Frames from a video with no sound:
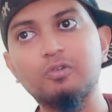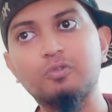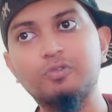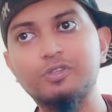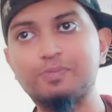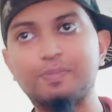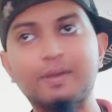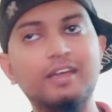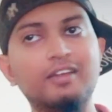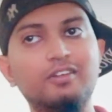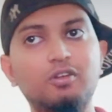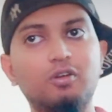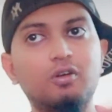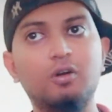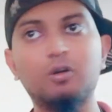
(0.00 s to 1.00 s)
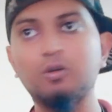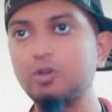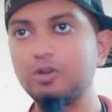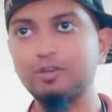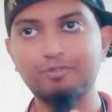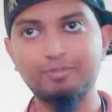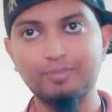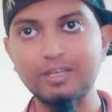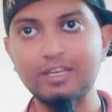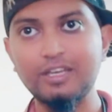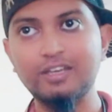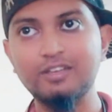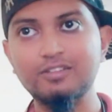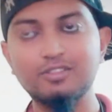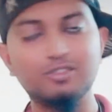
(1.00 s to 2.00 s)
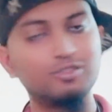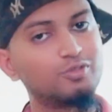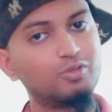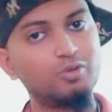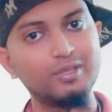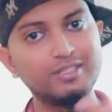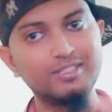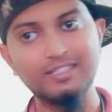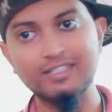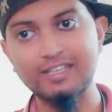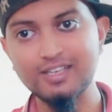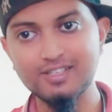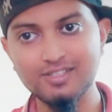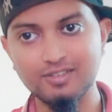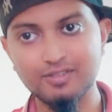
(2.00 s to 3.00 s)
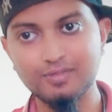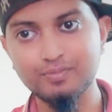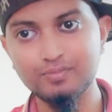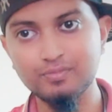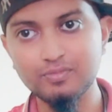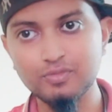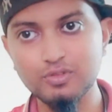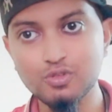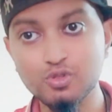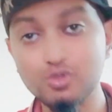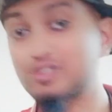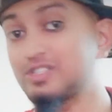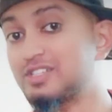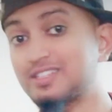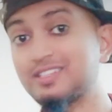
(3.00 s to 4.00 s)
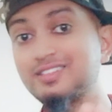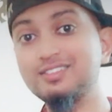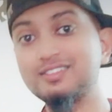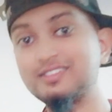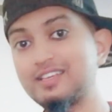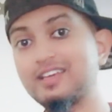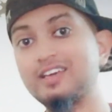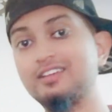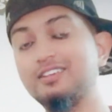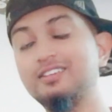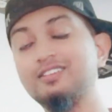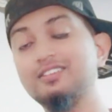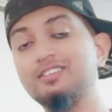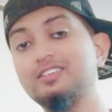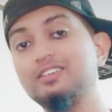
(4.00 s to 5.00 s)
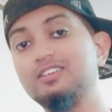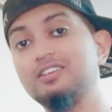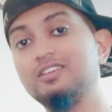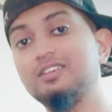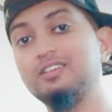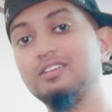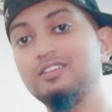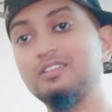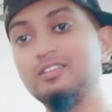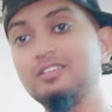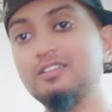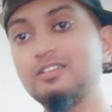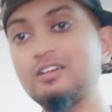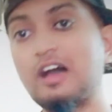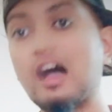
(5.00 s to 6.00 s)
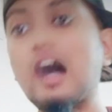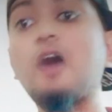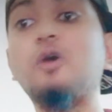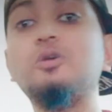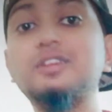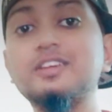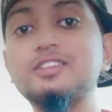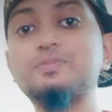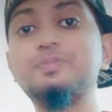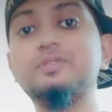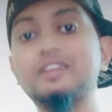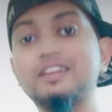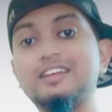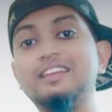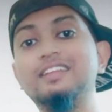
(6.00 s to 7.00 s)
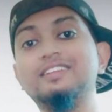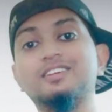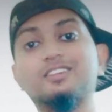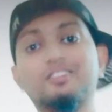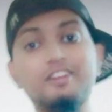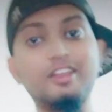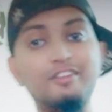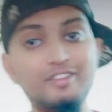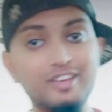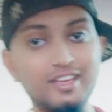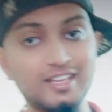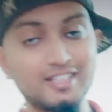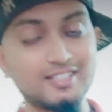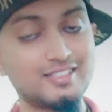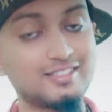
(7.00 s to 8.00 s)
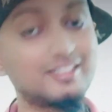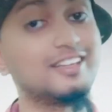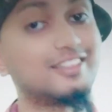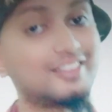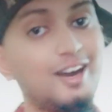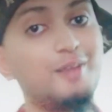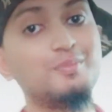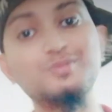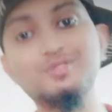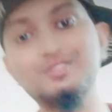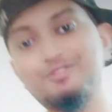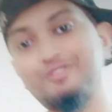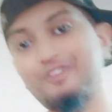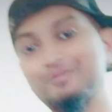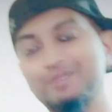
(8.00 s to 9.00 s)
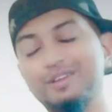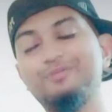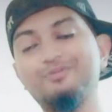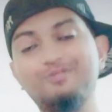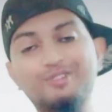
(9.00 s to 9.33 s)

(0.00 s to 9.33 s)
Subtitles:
We spend a whole lot of money just to go and see nature. So just understand how desperately the craving is that comes from deep